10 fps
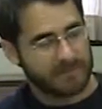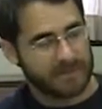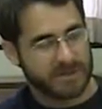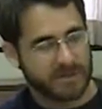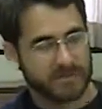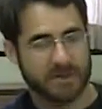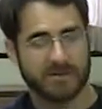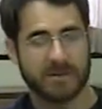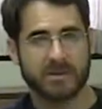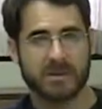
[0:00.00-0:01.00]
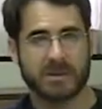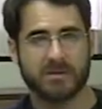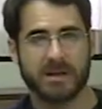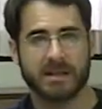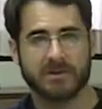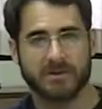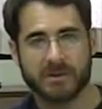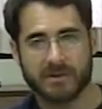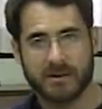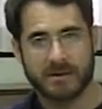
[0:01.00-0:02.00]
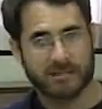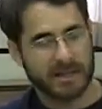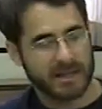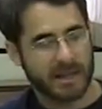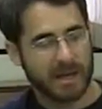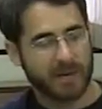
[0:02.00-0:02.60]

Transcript: So the 1st finger stays right at the 1st fret of the B.